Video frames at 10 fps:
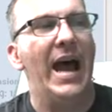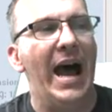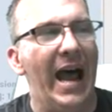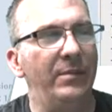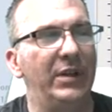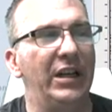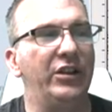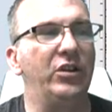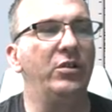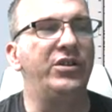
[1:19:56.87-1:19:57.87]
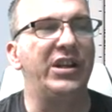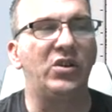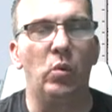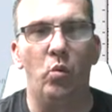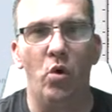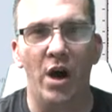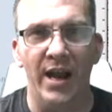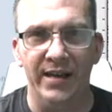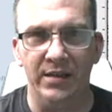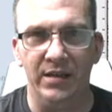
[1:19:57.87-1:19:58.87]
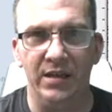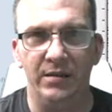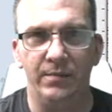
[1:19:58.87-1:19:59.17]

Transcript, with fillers: I'm going to do just one,